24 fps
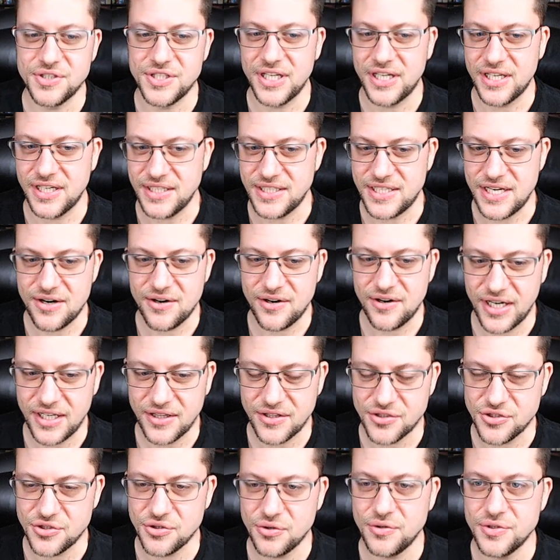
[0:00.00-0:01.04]
they can interrogate
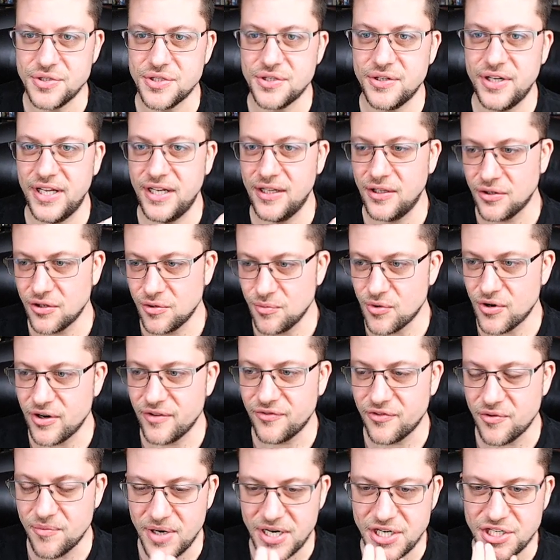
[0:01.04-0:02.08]
the soldier and learn more
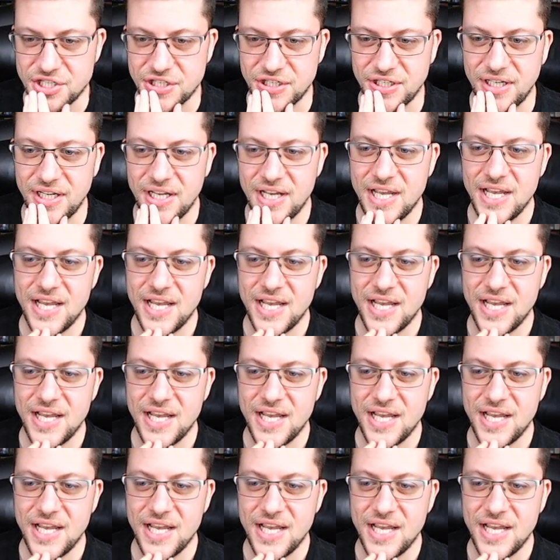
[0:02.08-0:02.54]
information.